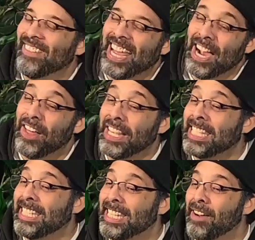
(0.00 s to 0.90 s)
like, "Oh, this
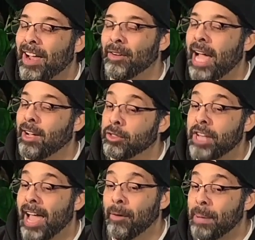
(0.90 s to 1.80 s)
is." I
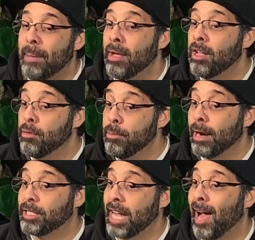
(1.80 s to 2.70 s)
go, "Babe, you
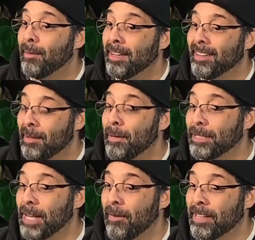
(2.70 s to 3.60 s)
better stop. You better
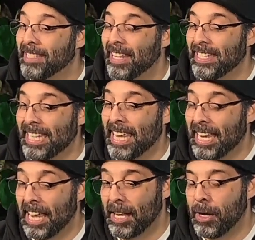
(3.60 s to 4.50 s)
stop," because I was
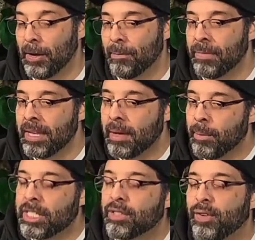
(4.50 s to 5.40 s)
like,
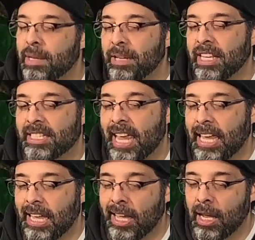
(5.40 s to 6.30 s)
which is funny because
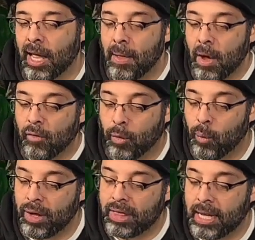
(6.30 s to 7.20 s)
like for
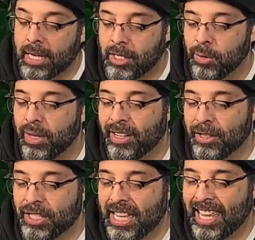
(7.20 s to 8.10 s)
one thing, I do
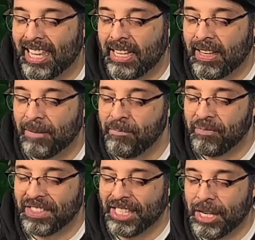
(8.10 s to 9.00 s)
understand.
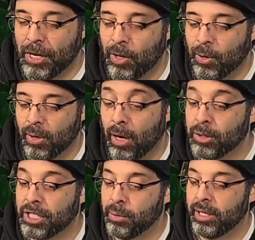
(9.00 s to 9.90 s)
Oh,
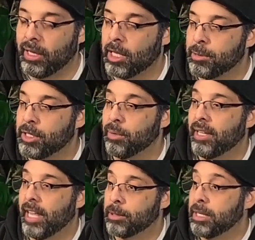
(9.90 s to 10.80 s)
she really loves me. She really
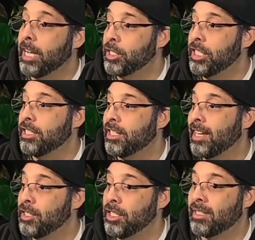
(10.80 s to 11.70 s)
likes me. And she's
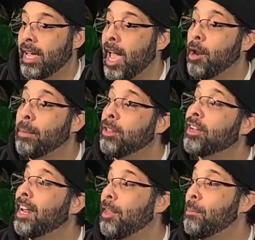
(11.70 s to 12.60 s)
like, "Hey, don't be
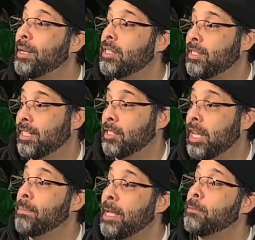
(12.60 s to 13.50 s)
looking at other bitches because
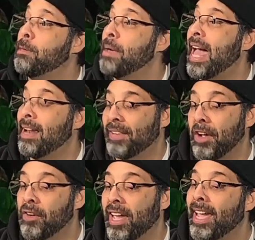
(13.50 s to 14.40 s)
that makes me mad." And I'm like,
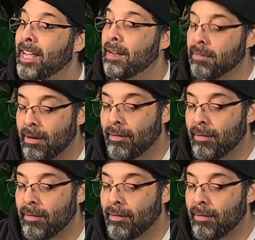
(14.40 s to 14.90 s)
"Okay, I get it."